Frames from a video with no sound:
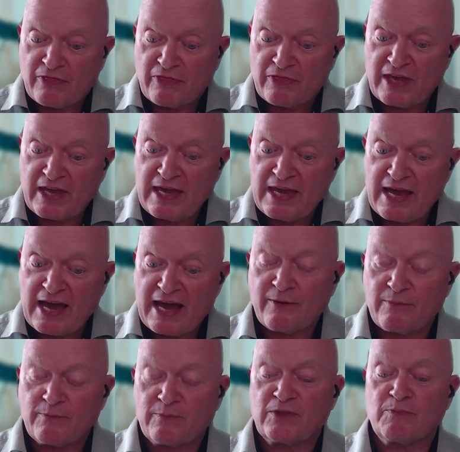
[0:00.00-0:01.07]

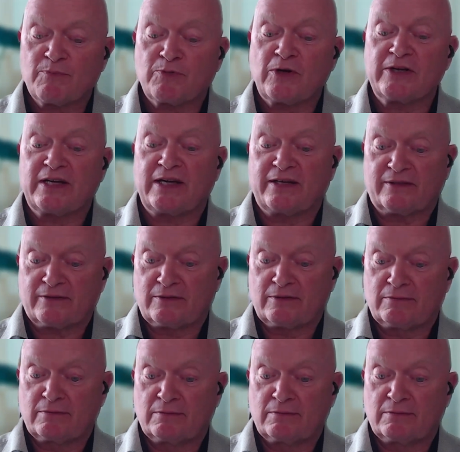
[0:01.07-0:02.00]
the product.